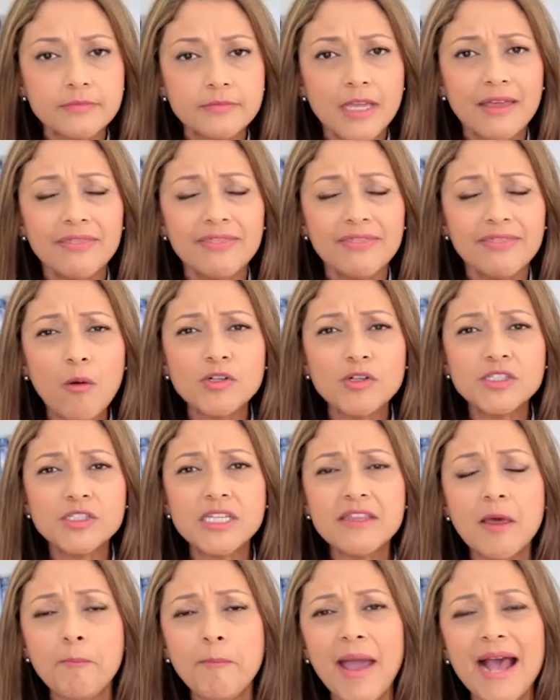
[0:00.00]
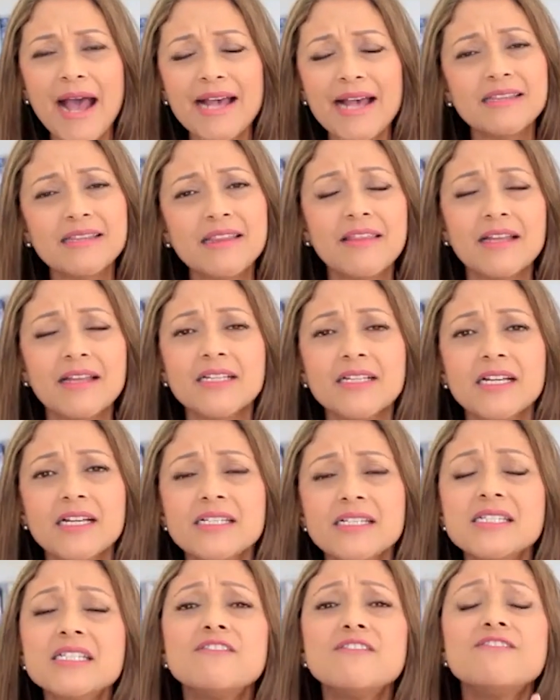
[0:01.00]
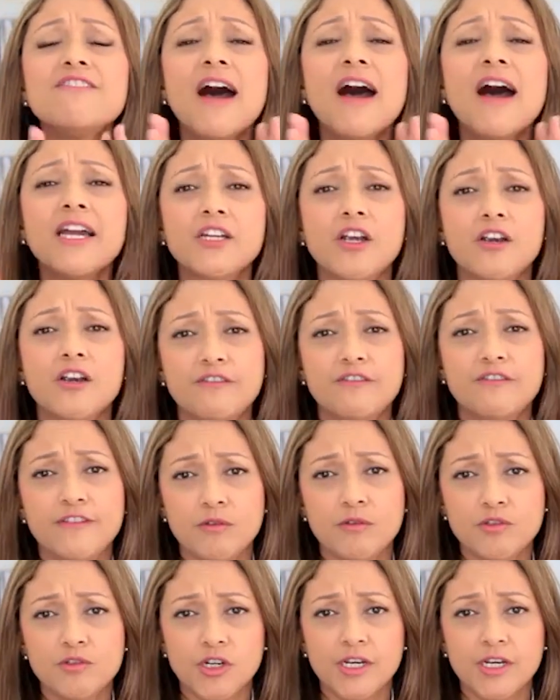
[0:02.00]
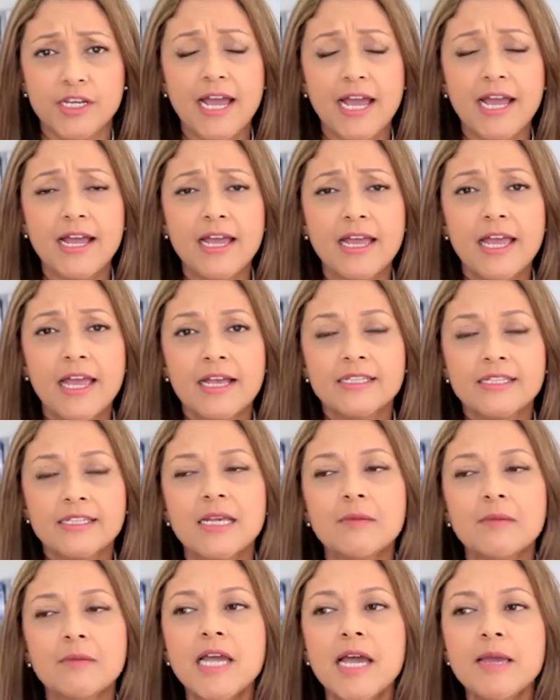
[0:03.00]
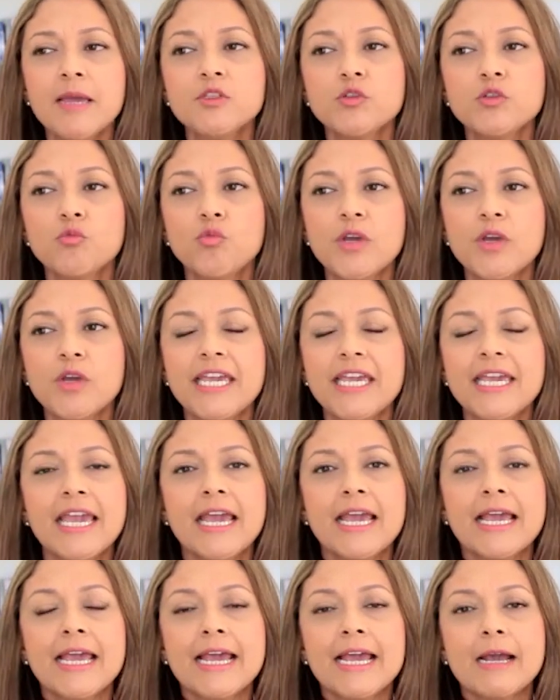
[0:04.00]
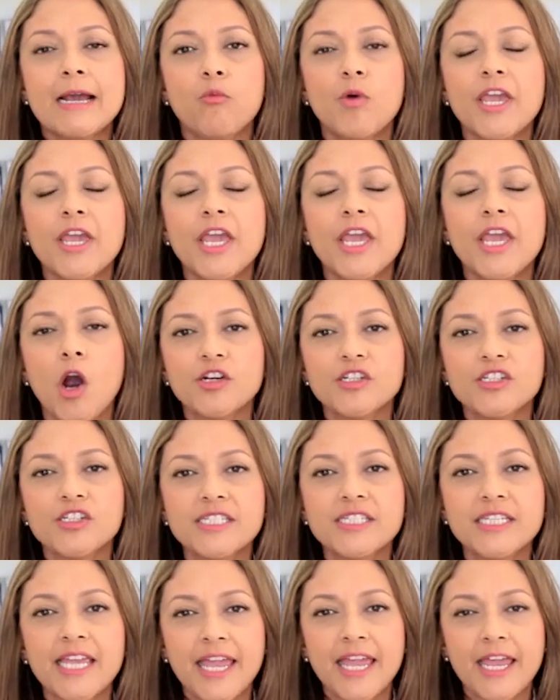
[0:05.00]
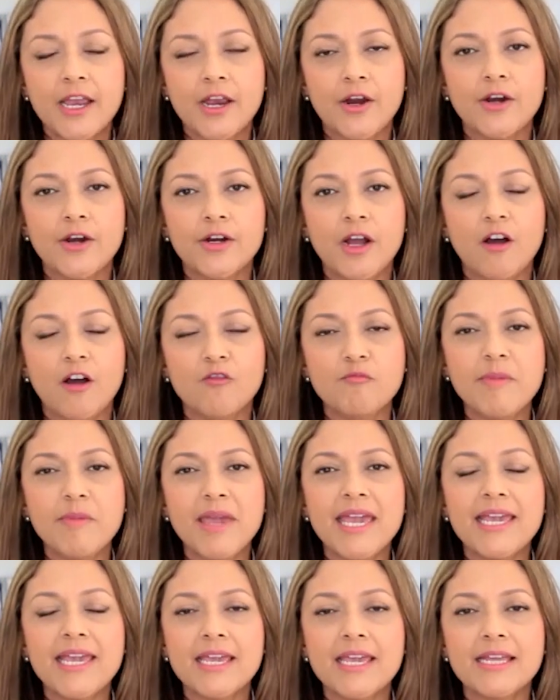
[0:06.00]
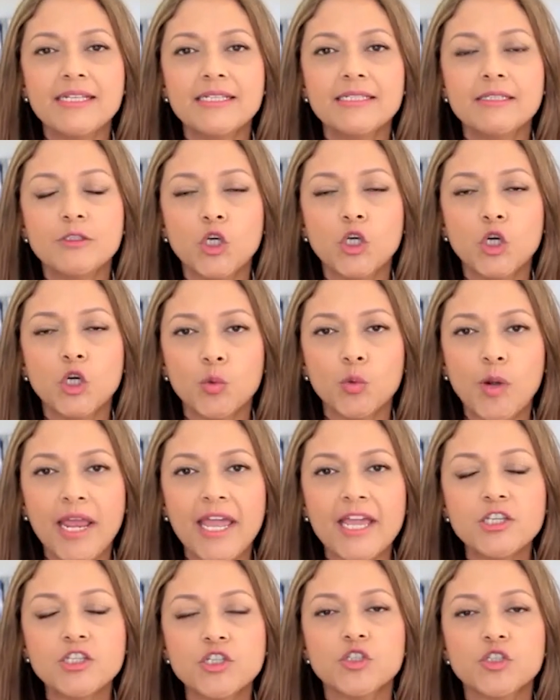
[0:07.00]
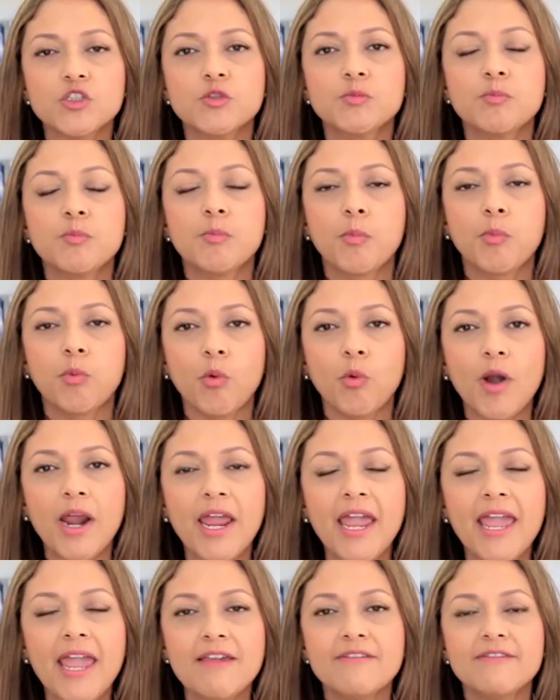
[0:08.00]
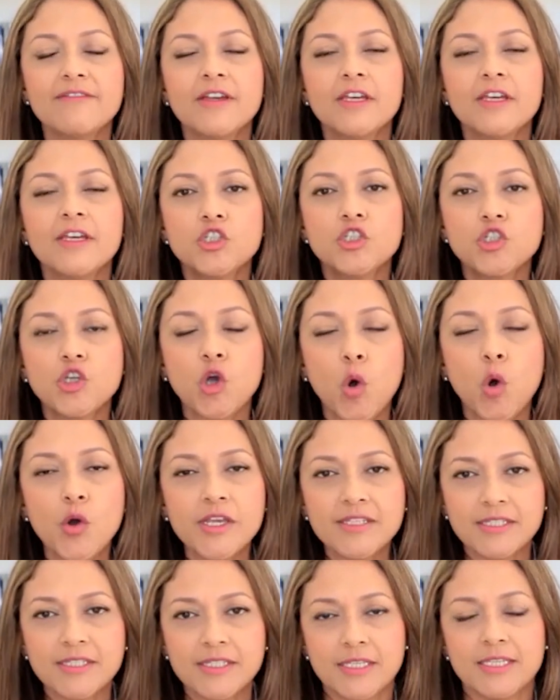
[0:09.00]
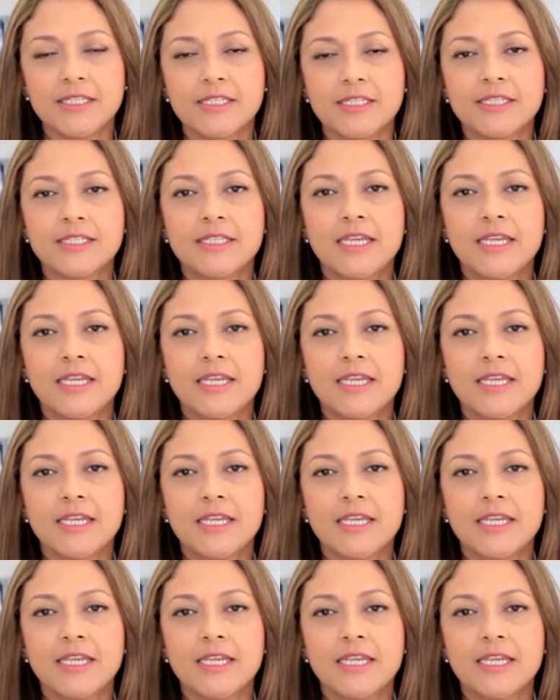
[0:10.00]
was in the past and that doesn't define our future. Yeah. Sometimes we are scared of making courageous, brave choices